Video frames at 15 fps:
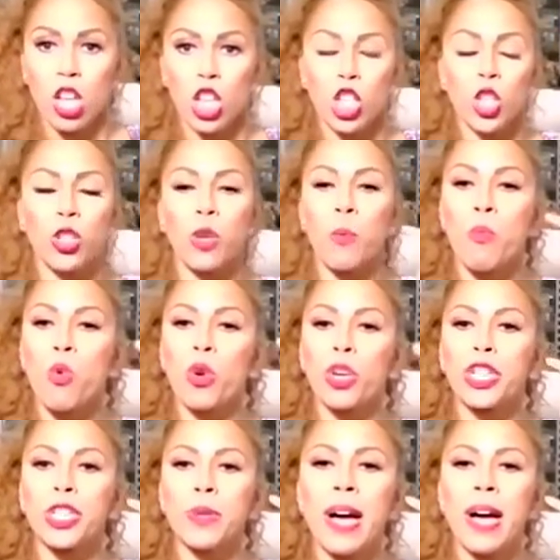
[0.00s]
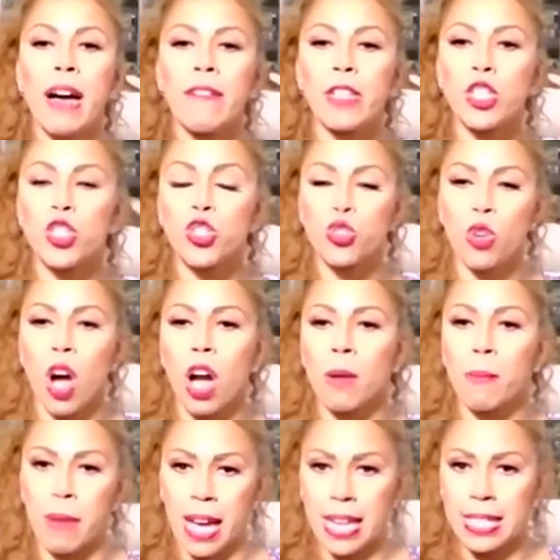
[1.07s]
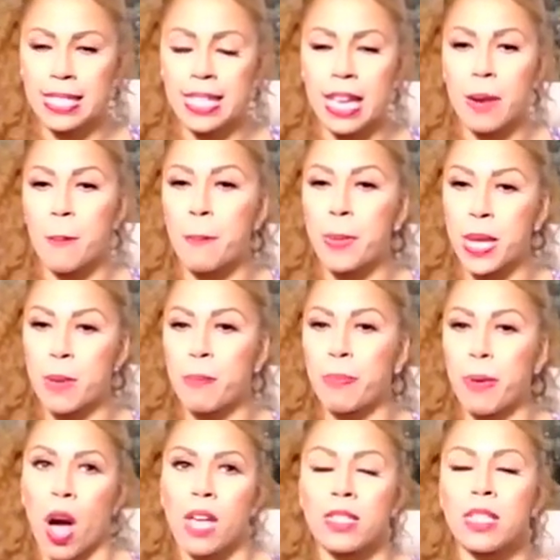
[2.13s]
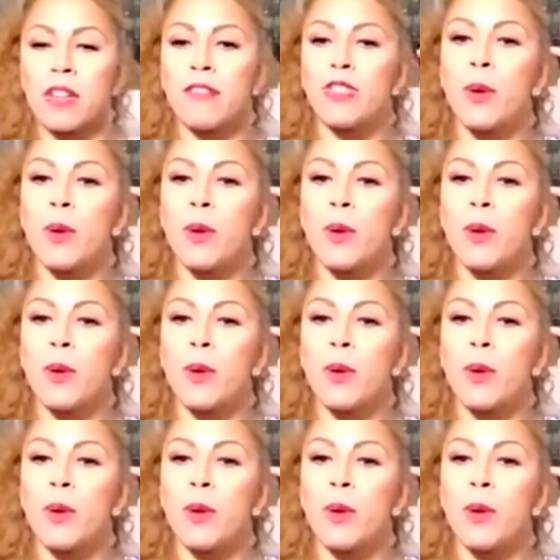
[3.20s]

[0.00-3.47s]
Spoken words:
So the more you have a strong mindset and being positive,